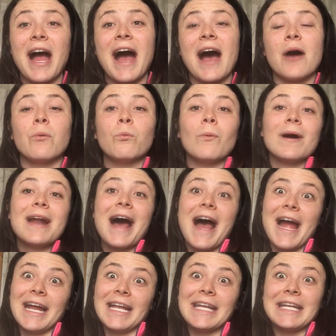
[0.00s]
are at, what
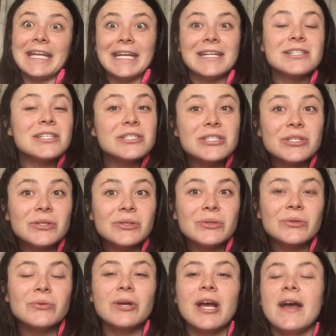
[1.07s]
I need to
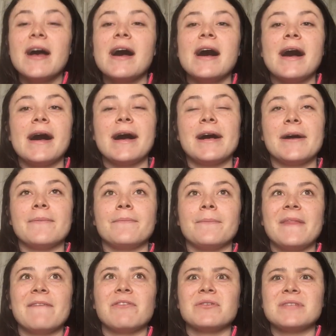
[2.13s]
do.
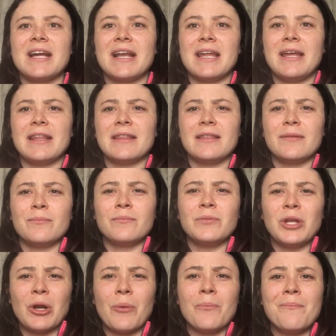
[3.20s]
If there's any,
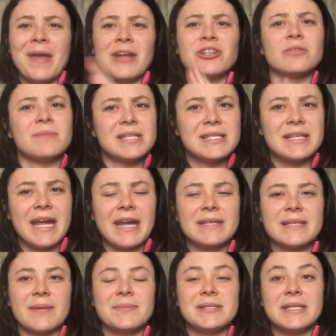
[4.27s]
major
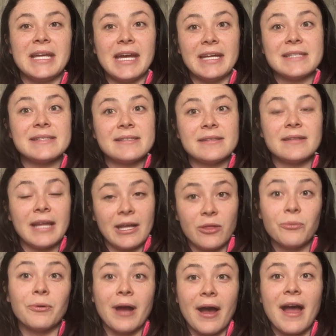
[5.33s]
mistakes I'm seeing
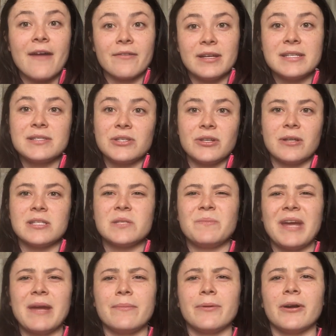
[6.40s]
like throughout every student's
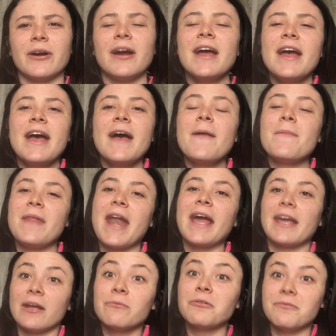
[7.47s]
paper, then
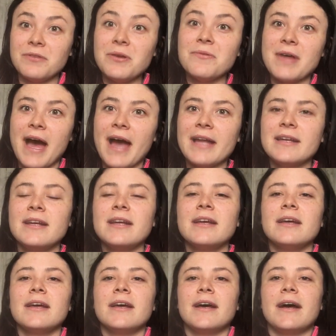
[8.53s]
I can review that.
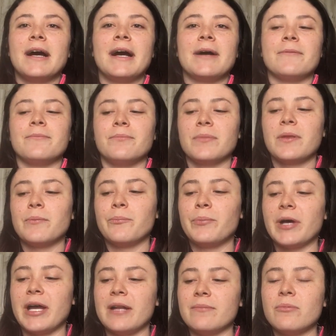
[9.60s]

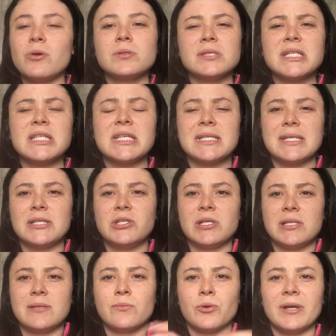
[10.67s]
But mostly this is
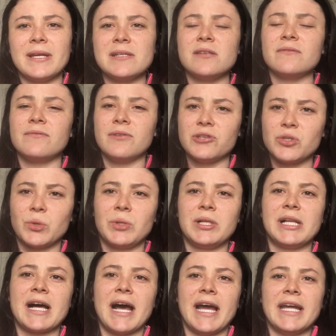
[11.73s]
just a more
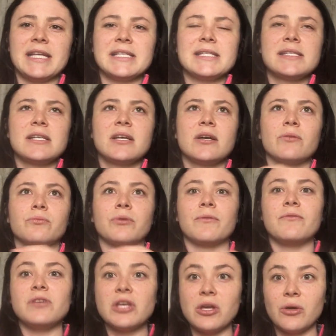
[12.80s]
individualized
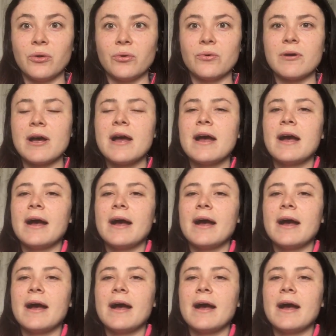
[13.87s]
review.